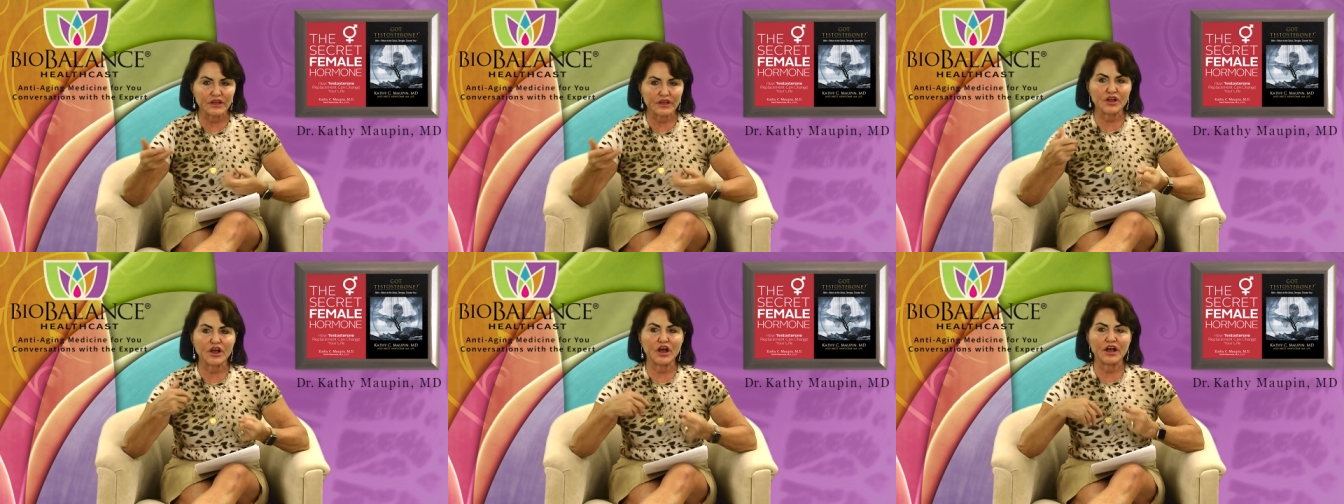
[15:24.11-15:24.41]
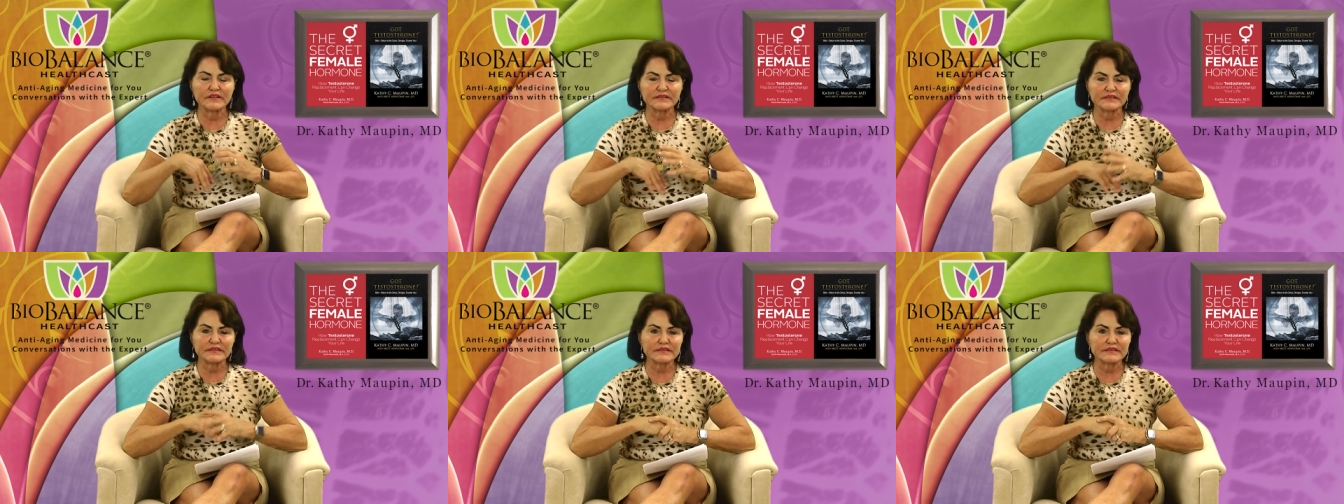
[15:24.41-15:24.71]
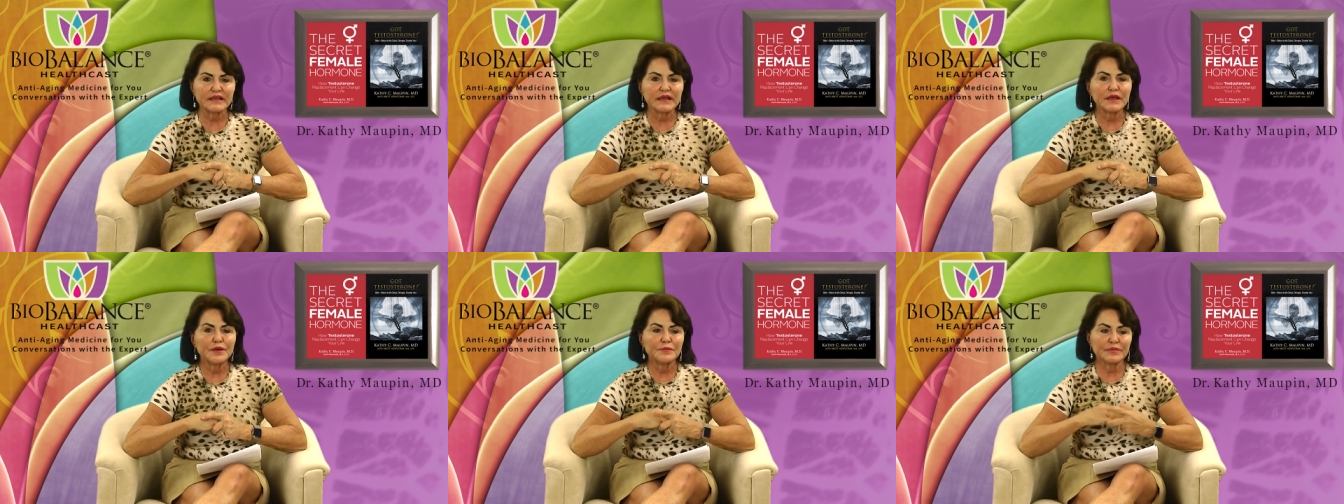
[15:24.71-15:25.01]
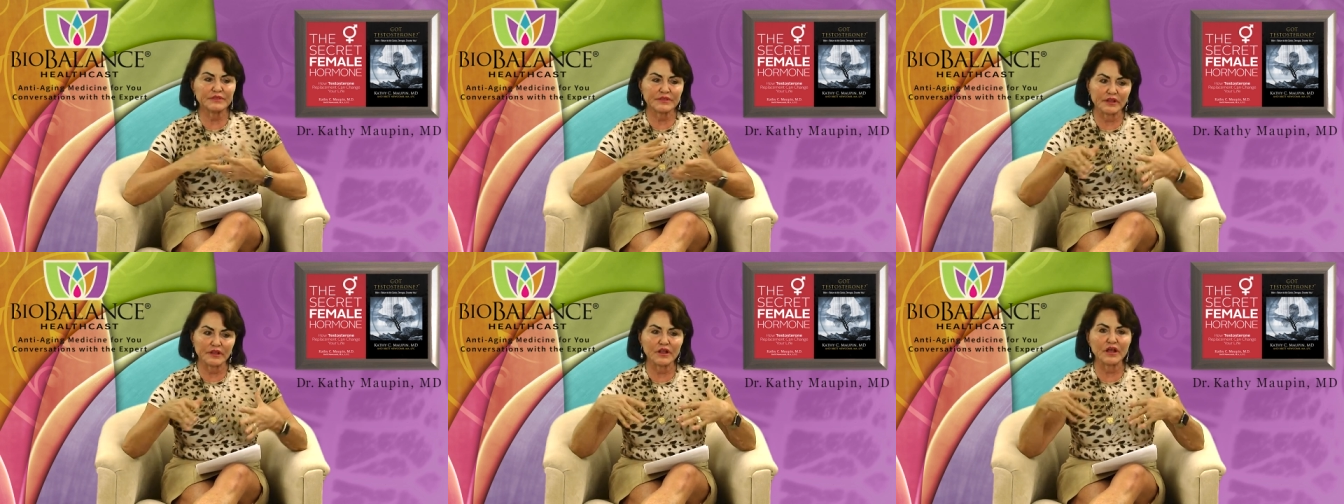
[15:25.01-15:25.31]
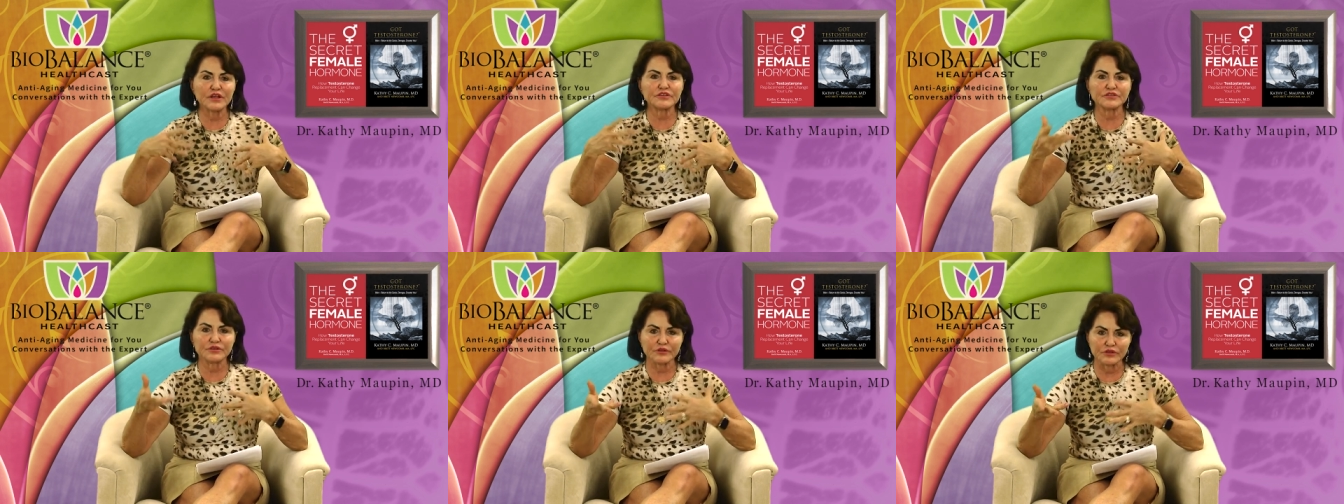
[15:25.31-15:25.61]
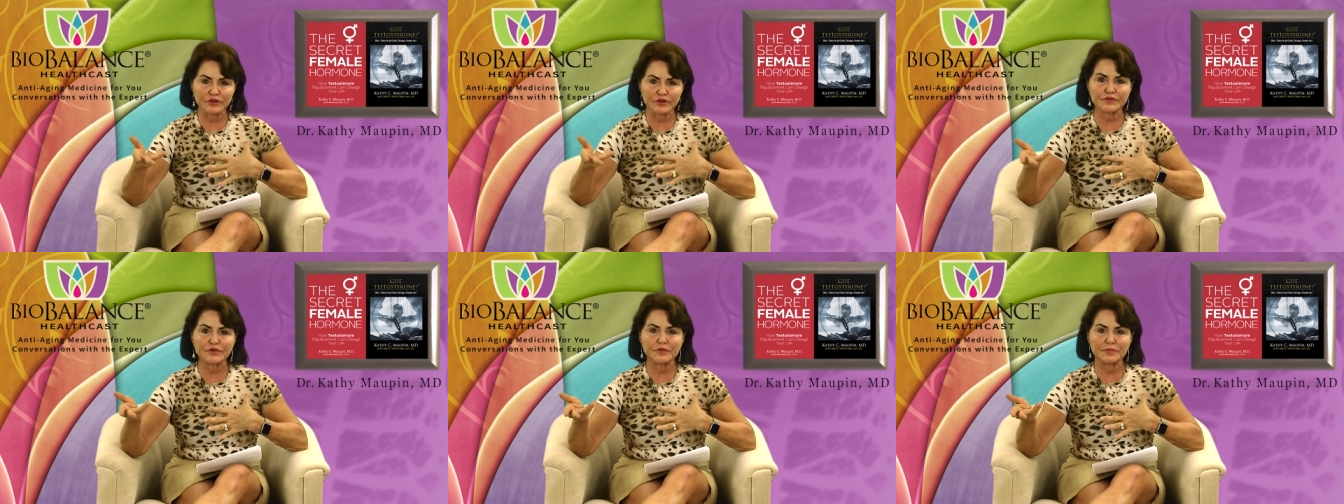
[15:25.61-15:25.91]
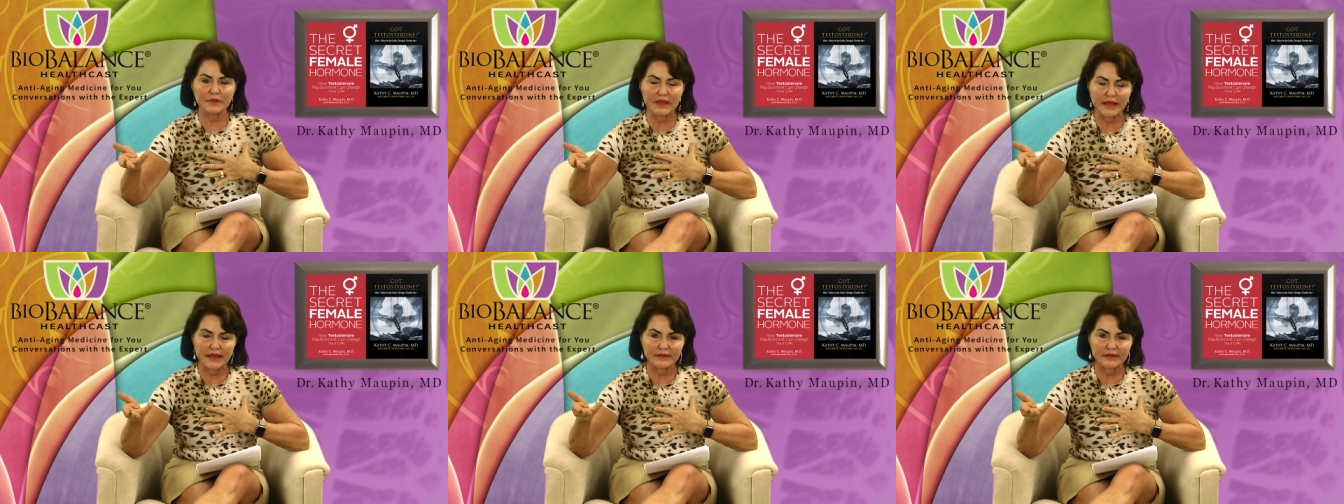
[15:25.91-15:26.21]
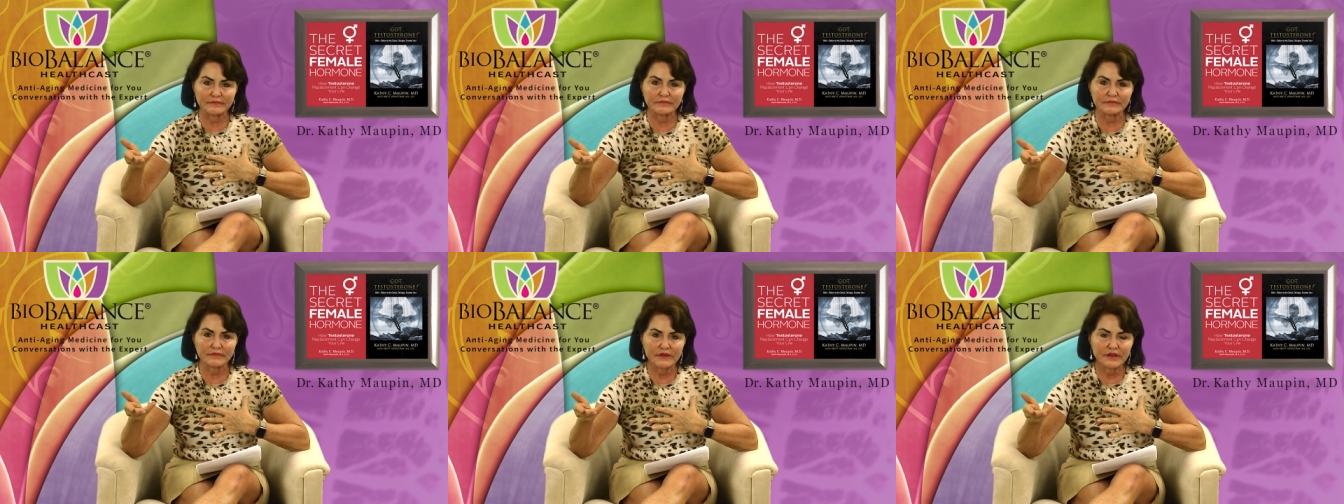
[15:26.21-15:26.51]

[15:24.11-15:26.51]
can cause this, but they'll also look for blood.